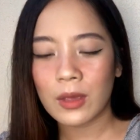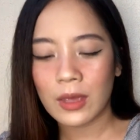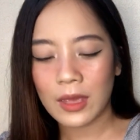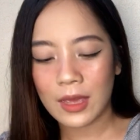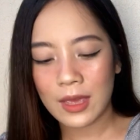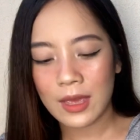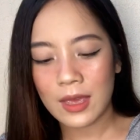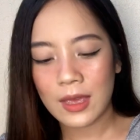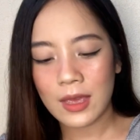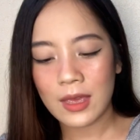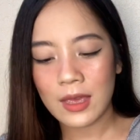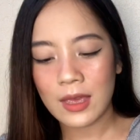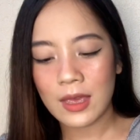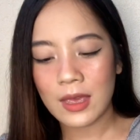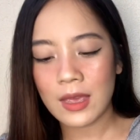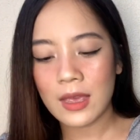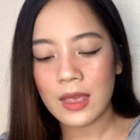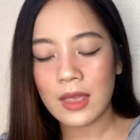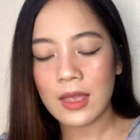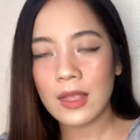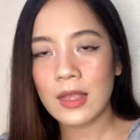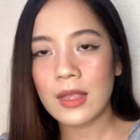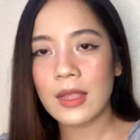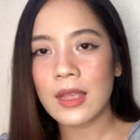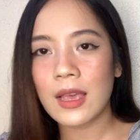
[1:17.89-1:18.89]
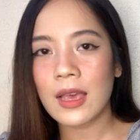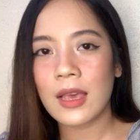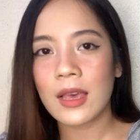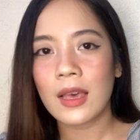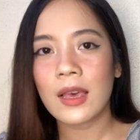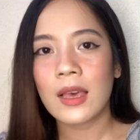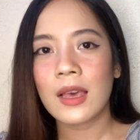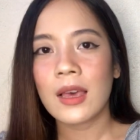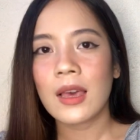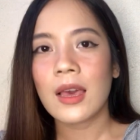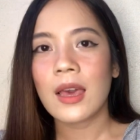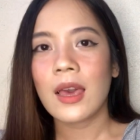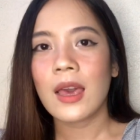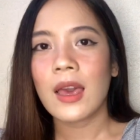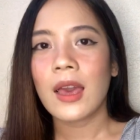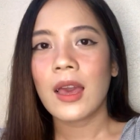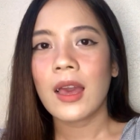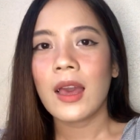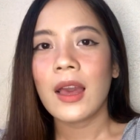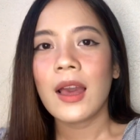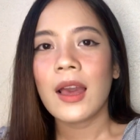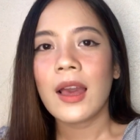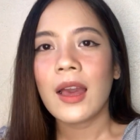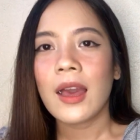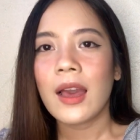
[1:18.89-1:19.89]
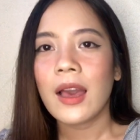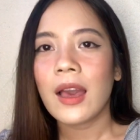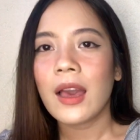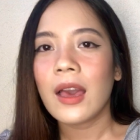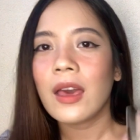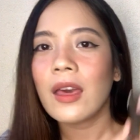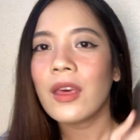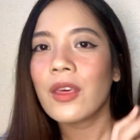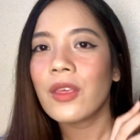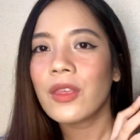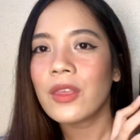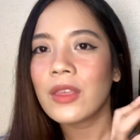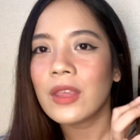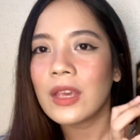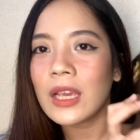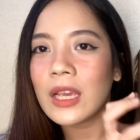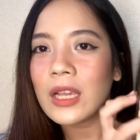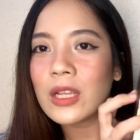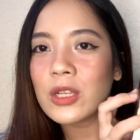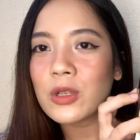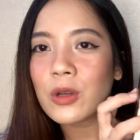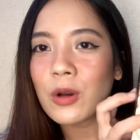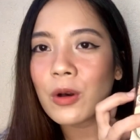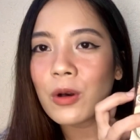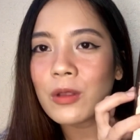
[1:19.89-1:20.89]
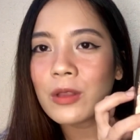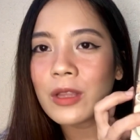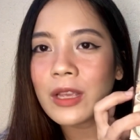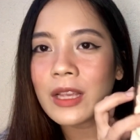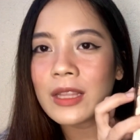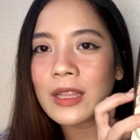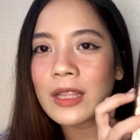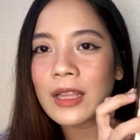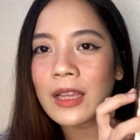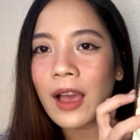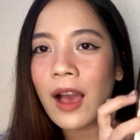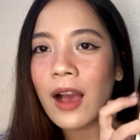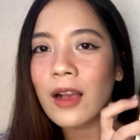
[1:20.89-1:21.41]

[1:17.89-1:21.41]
And Healthy Chocolatey.